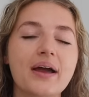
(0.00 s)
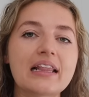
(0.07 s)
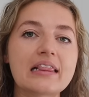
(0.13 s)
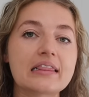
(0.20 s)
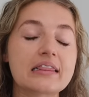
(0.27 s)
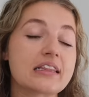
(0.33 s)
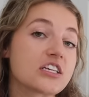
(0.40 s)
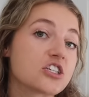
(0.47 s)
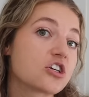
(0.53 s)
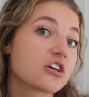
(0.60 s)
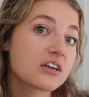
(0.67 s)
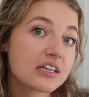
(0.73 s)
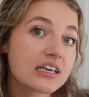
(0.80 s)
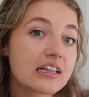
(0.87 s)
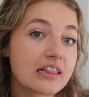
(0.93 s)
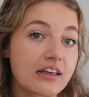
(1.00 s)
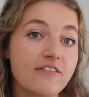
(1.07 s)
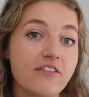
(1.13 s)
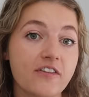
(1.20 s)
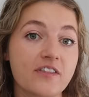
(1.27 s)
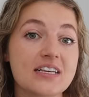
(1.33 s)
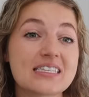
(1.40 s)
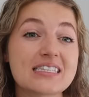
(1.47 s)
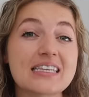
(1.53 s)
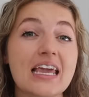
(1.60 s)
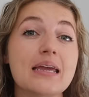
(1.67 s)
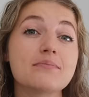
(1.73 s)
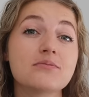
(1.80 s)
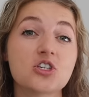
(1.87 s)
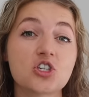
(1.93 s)
I literally live on the
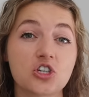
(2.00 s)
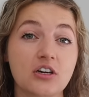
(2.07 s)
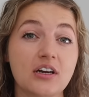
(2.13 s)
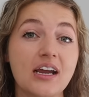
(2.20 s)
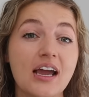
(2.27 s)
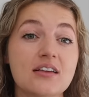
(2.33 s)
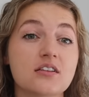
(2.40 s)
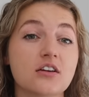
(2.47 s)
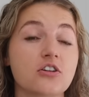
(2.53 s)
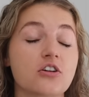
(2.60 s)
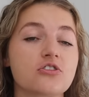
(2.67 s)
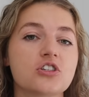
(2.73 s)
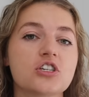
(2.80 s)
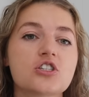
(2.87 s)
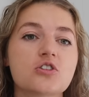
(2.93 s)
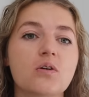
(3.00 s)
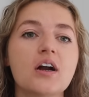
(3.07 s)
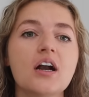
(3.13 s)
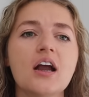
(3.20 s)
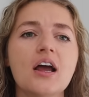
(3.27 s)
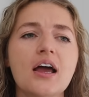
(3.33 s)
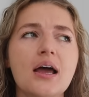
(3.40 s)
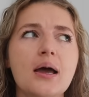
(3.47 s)
same street as a grocery store,